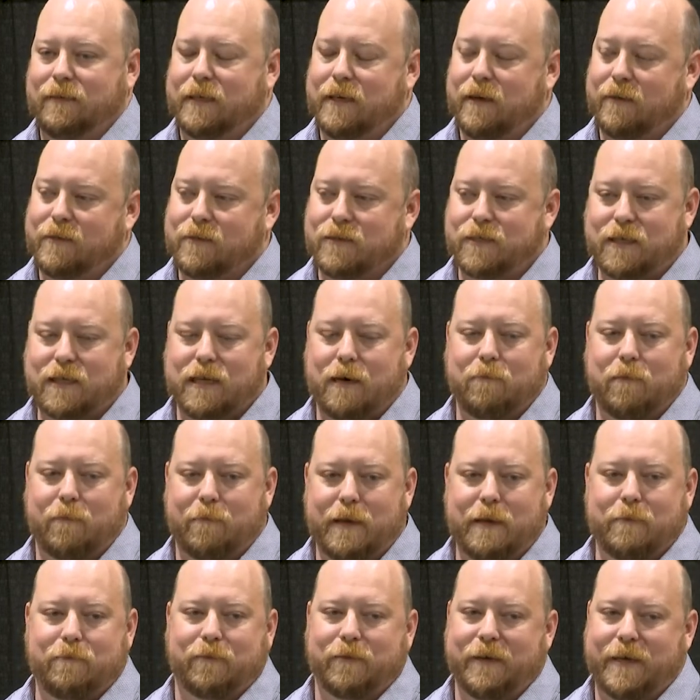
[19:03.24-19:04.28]
there's a couple
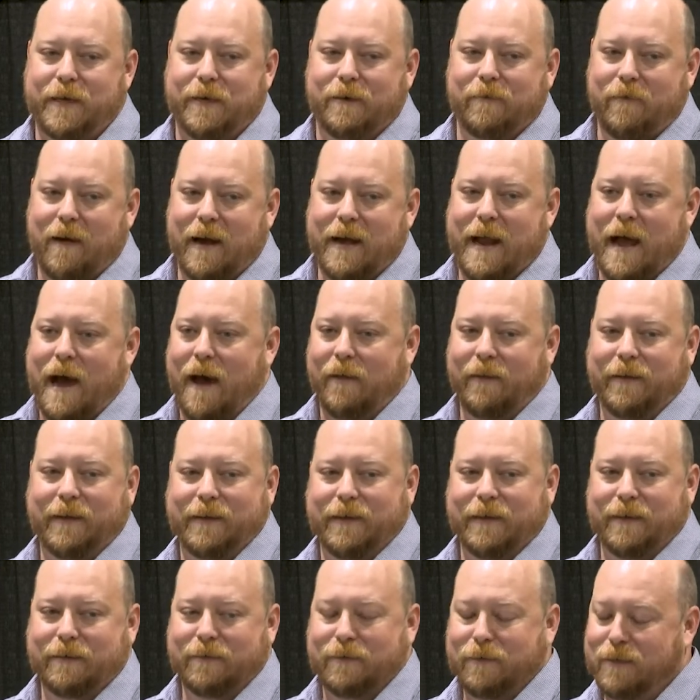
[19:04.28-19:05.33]
people in here right now that
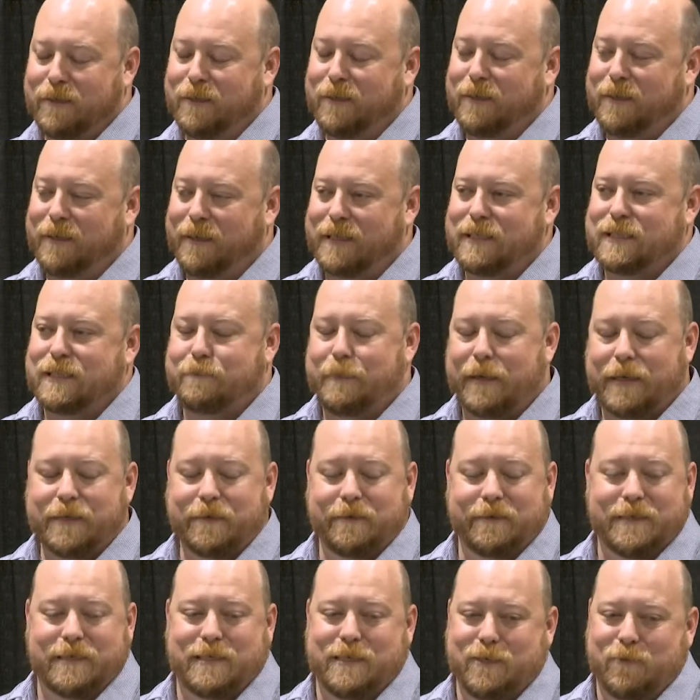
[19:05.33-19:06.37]
can speak
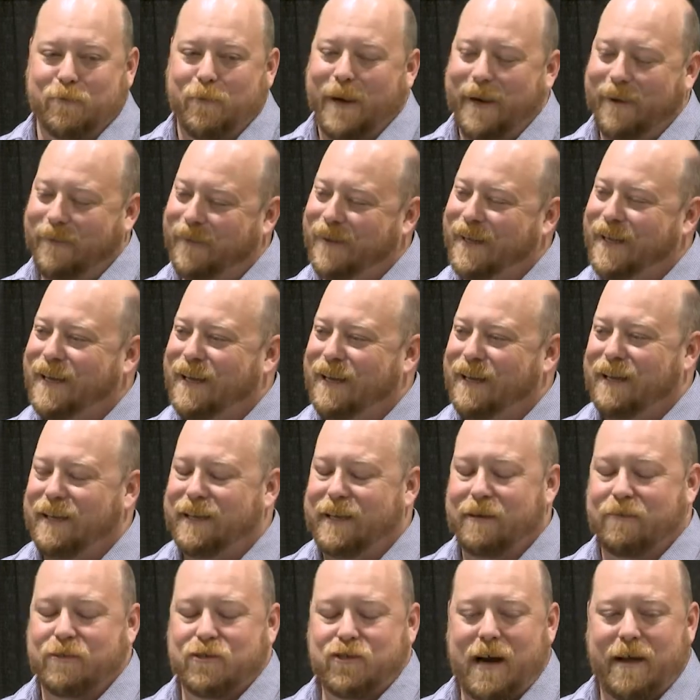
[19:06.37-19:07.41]
to this as well.
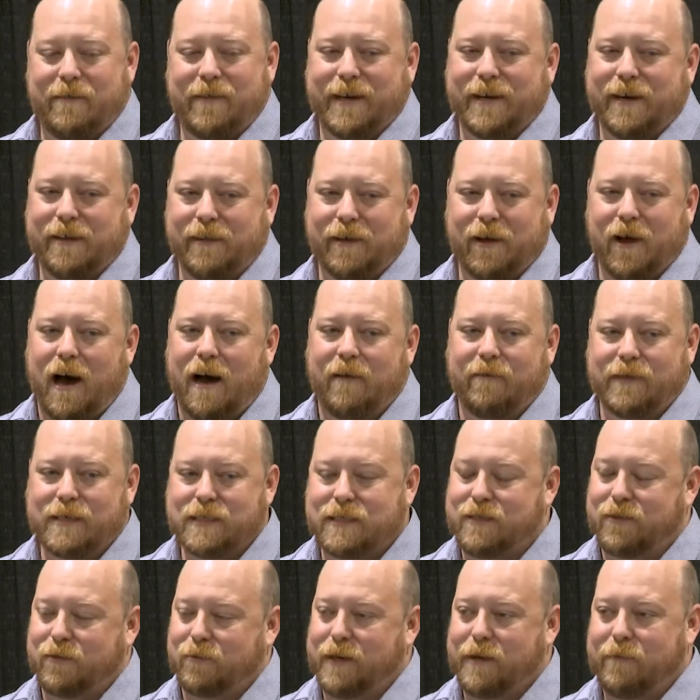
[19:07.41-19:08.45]
Driving into the
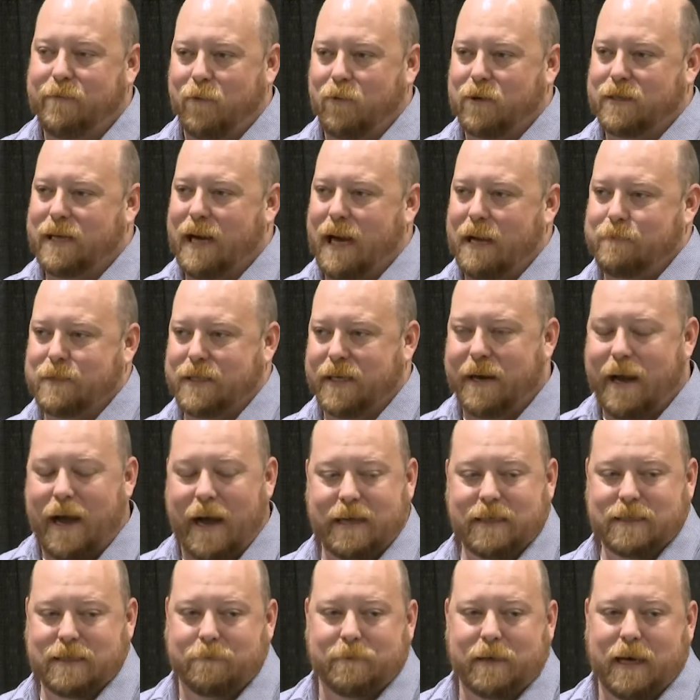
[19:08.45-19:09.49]
office 3-4 times a
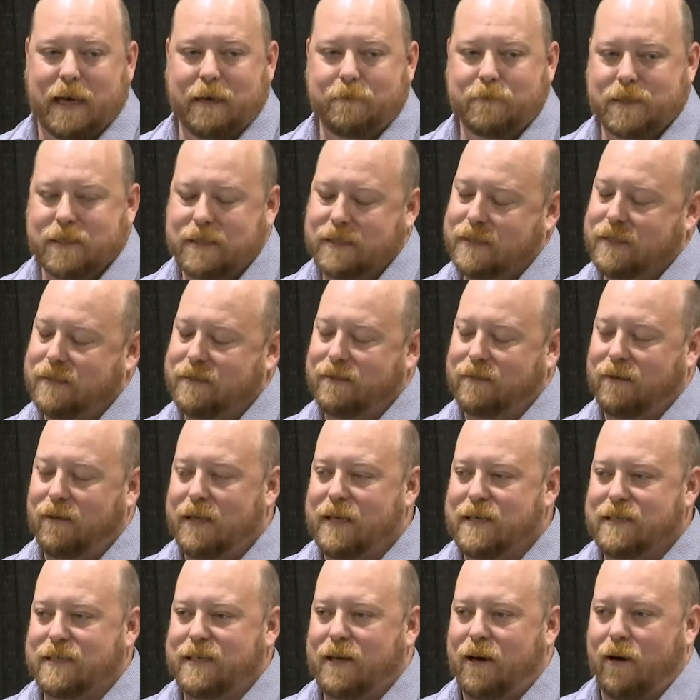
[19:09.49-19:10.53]
night sometimes
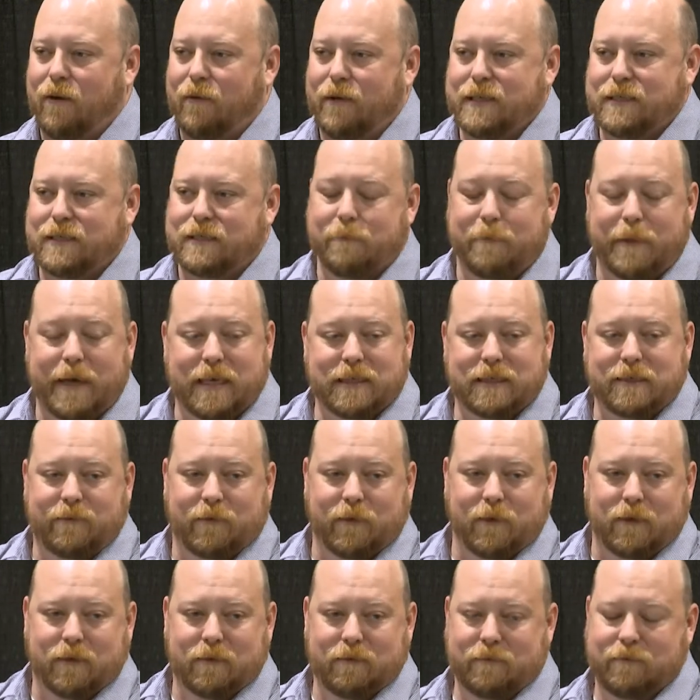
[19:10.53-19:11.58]
isn't always the best
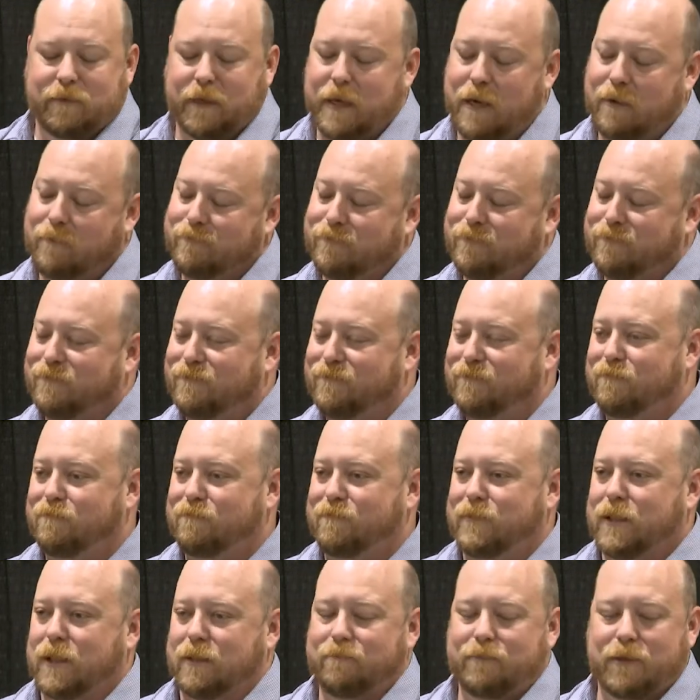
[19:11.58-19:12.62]
for
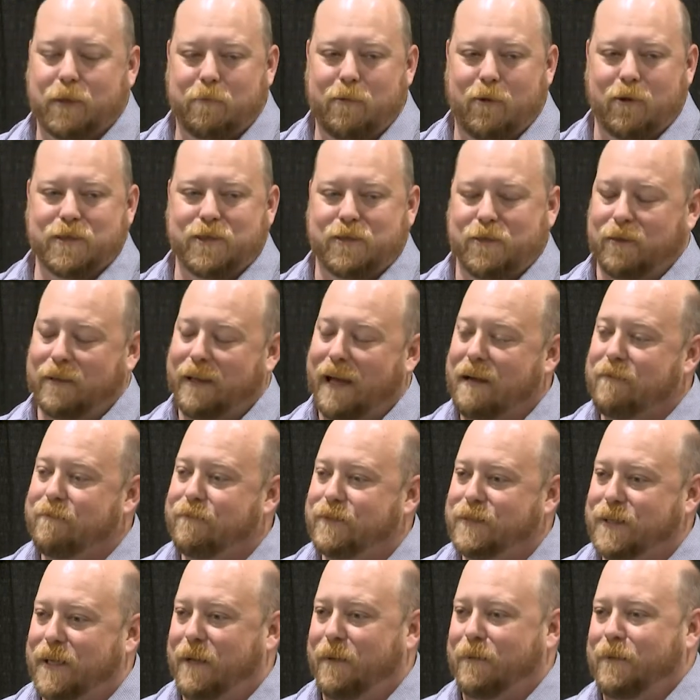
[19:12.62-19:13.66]
your personal life.
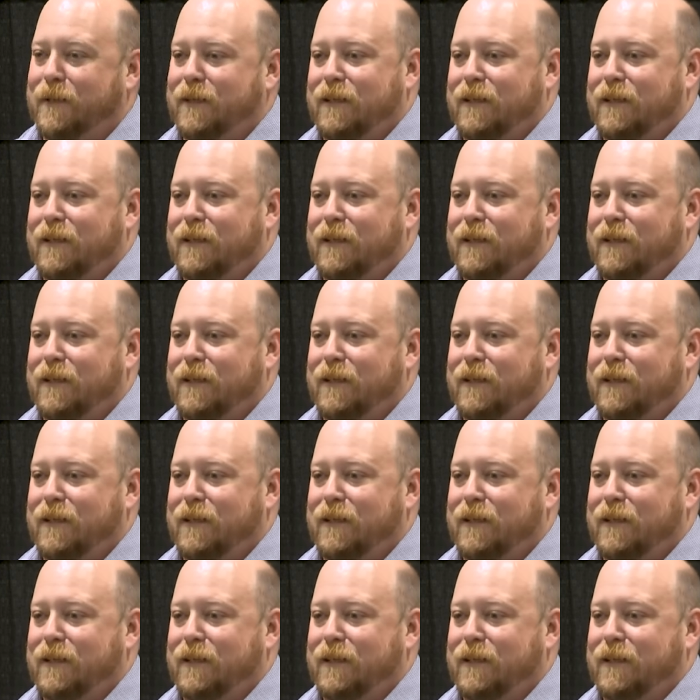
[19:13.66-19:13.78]
So.